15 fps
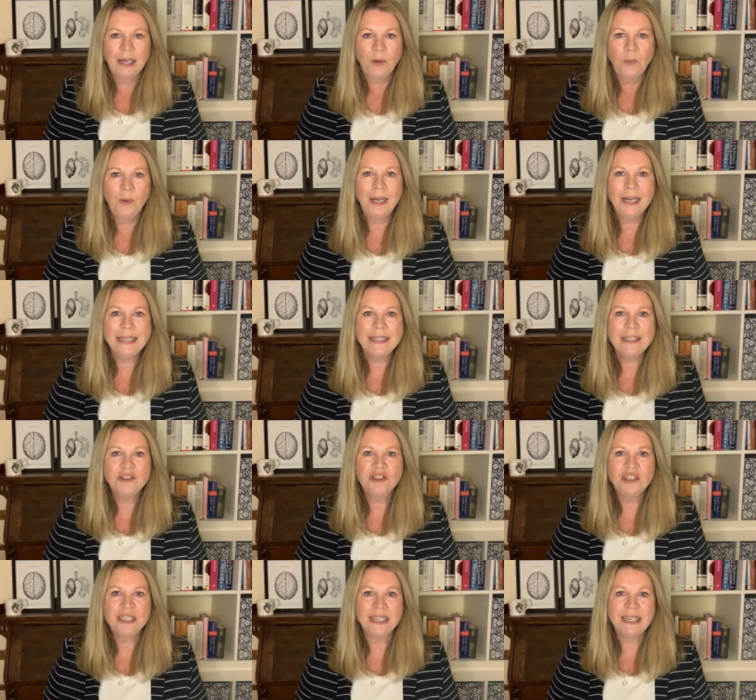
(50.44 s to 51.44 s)
Well, it's
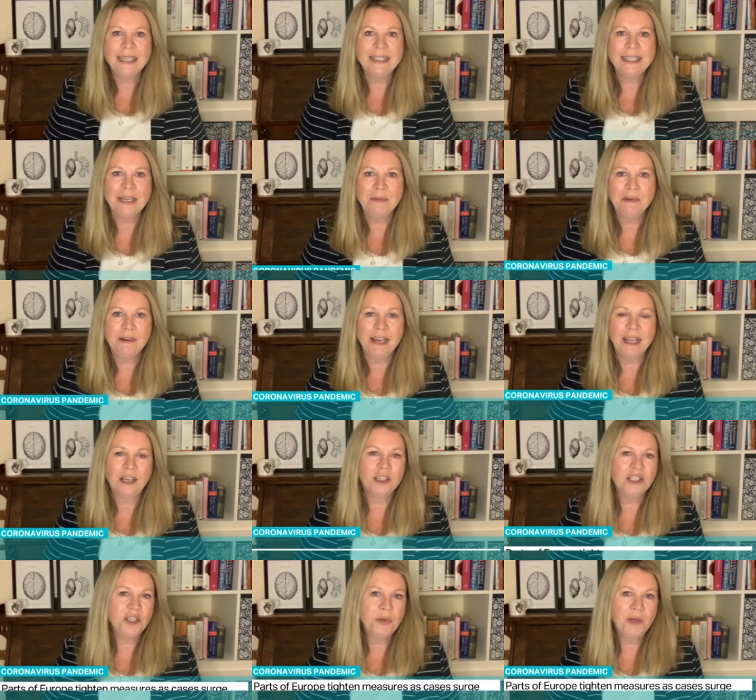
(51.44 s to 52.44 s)
interesting, isn't it, Maria,
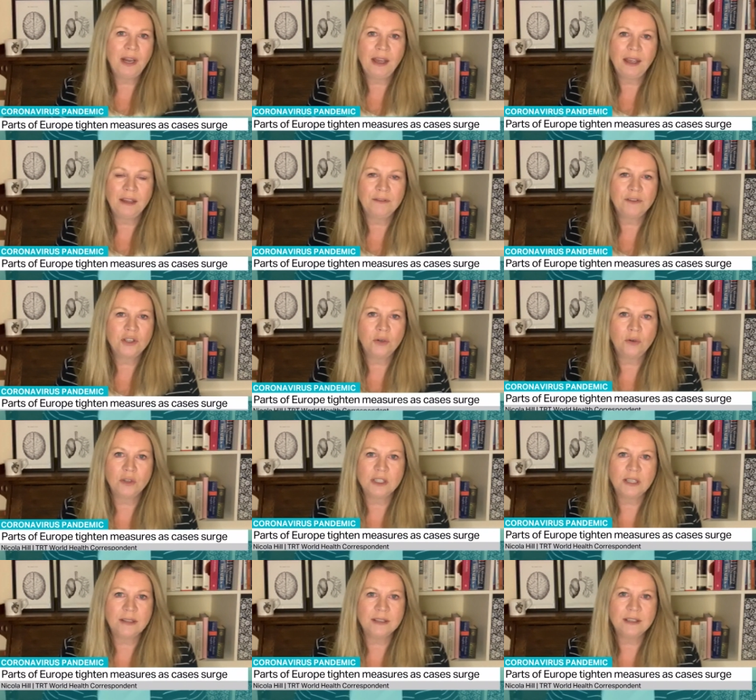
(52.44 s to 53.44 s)
because you and I have
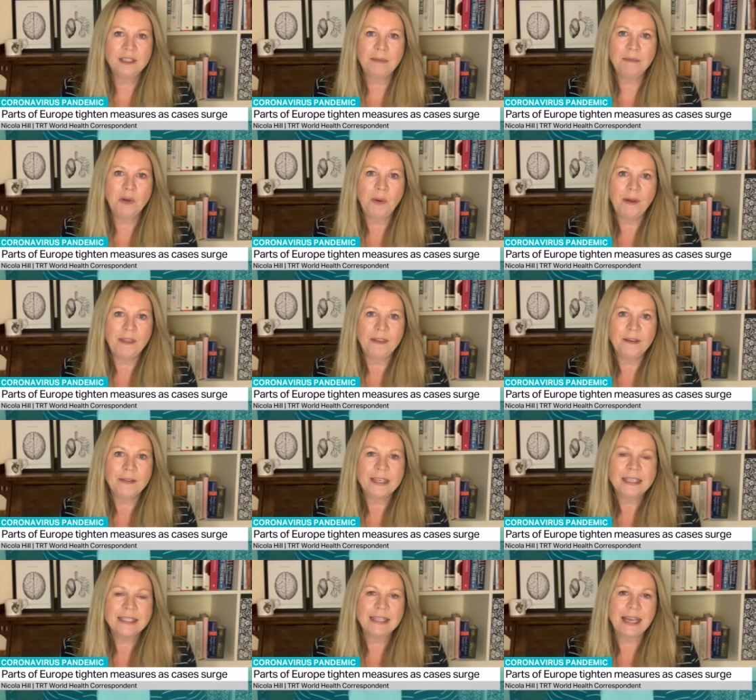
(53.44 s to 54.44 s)
talked in the summer whether
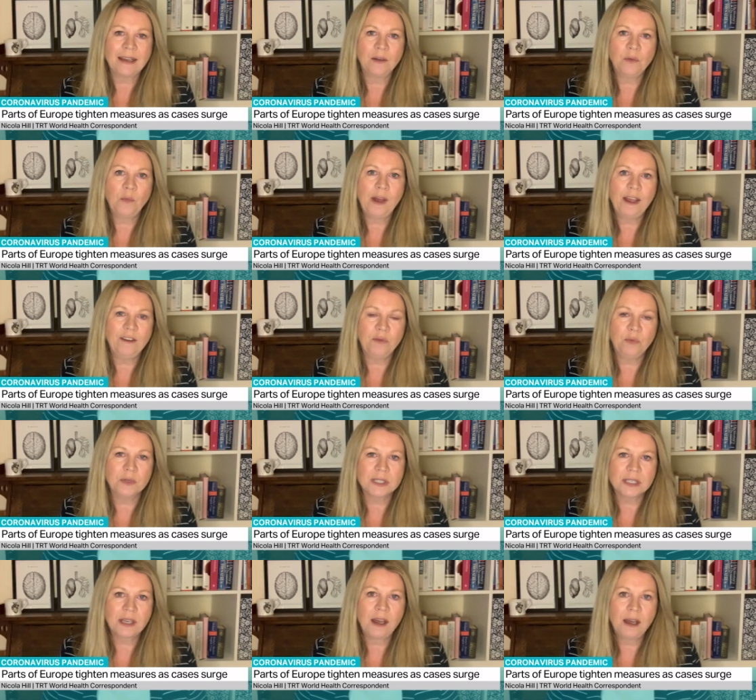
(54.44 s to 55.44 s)
this second wave
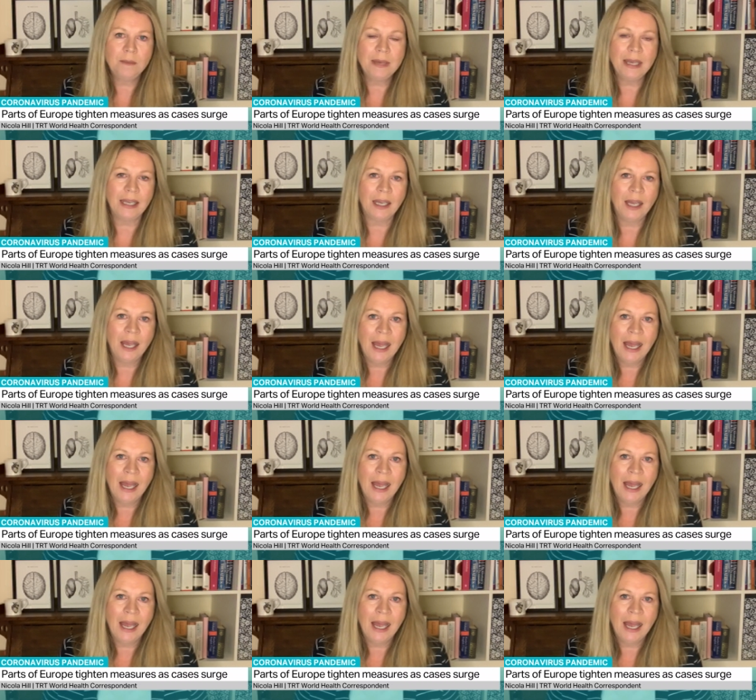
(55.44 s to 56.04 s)
was coming.